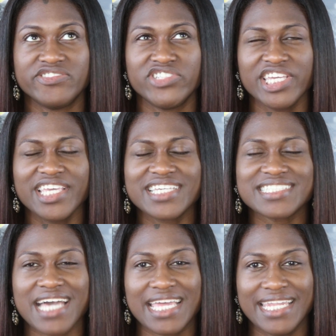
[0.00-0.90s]

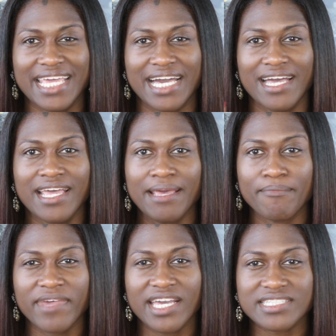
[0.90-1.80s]
Genius idea,
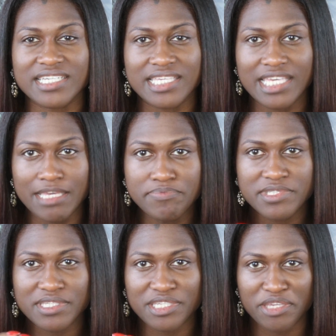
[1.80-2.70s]
because it keeps